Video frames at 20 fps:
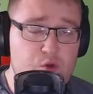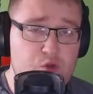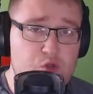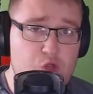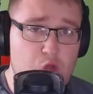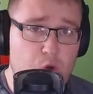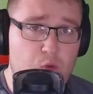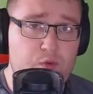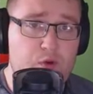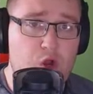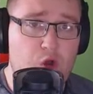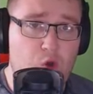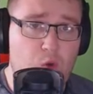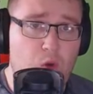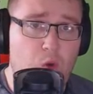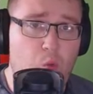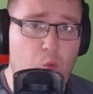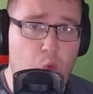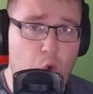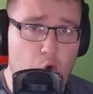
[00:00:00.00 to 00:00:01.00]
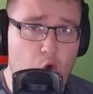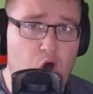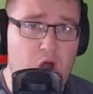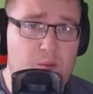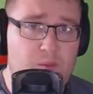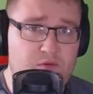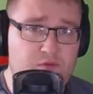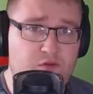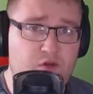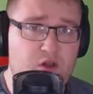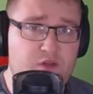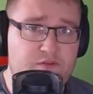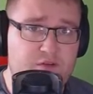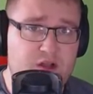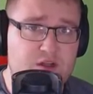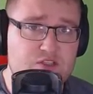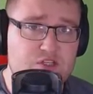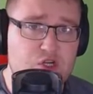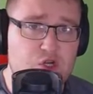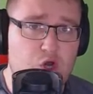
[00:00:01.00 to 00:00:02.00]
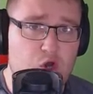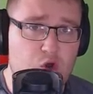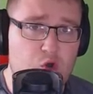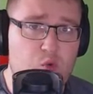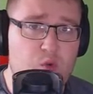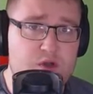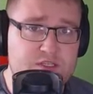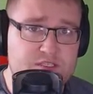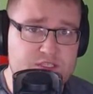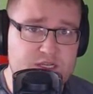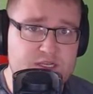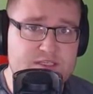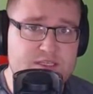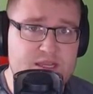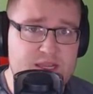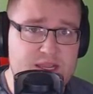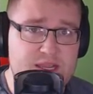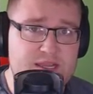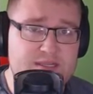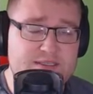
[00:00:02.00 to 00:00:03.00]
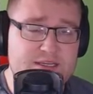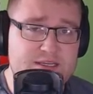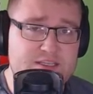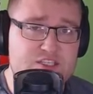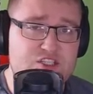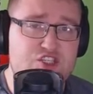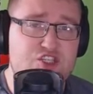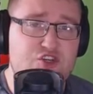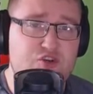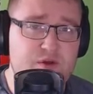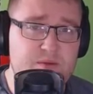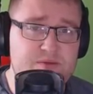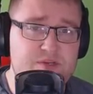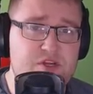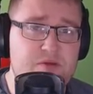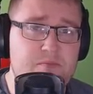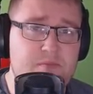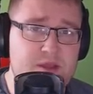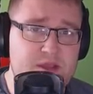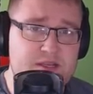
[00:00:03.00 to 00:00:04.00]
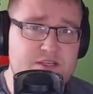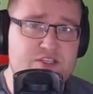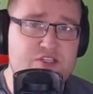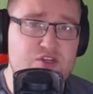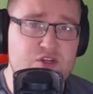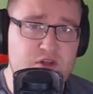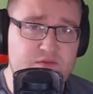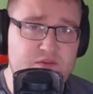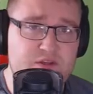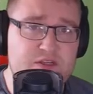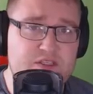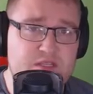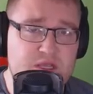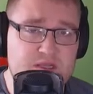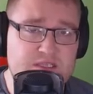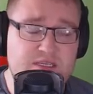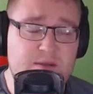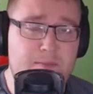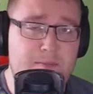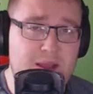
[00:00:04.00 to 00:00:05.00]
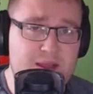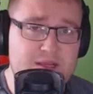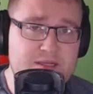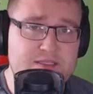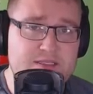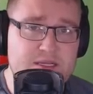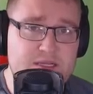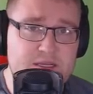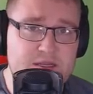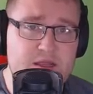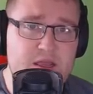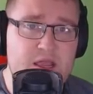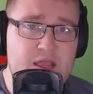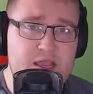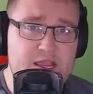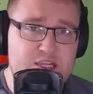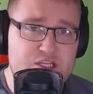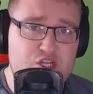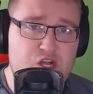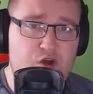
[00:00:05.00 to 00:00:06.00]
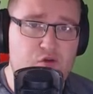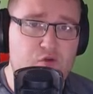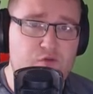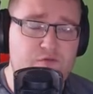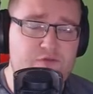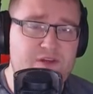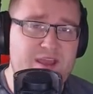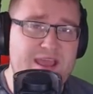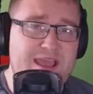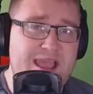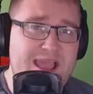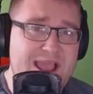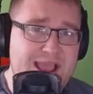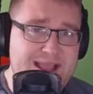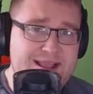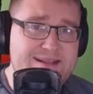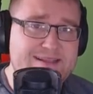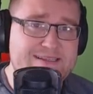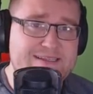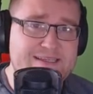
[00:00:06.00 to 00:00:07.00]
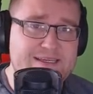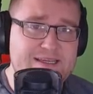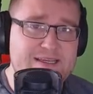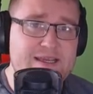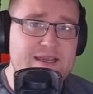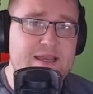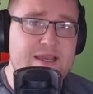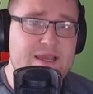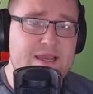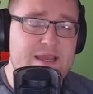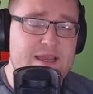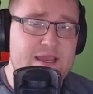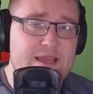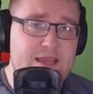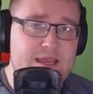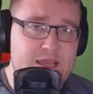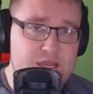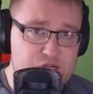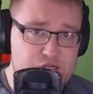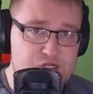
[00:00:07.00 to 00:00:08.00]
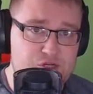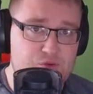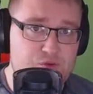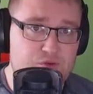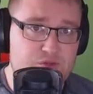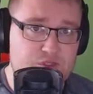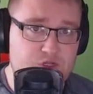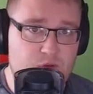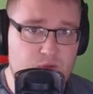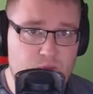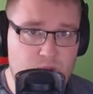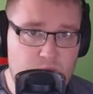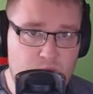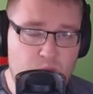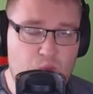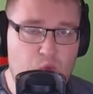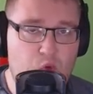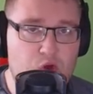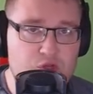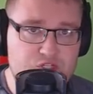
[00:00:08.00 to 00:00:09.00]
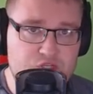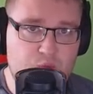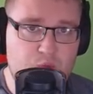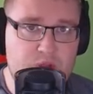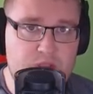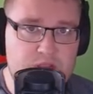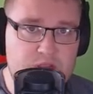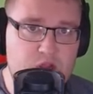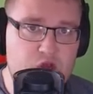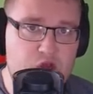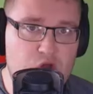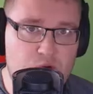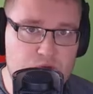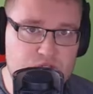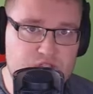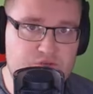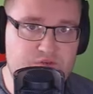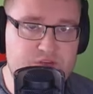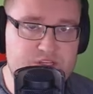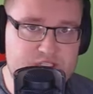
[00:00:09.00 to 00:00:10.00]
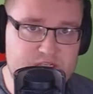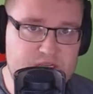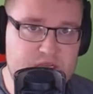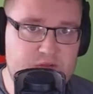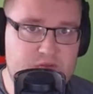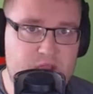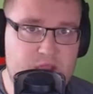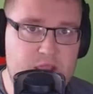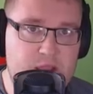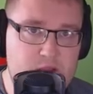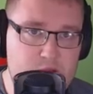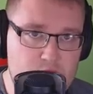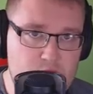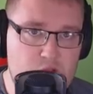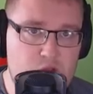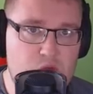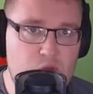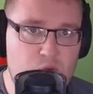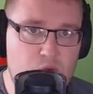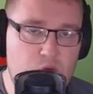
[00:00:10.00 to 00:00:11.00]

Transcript: don't know what Warhammer 40,000 Conquest is, it is a subscription based service, it's a magazine, it's got to run for 80 issues. So, once a week you're going to receive a new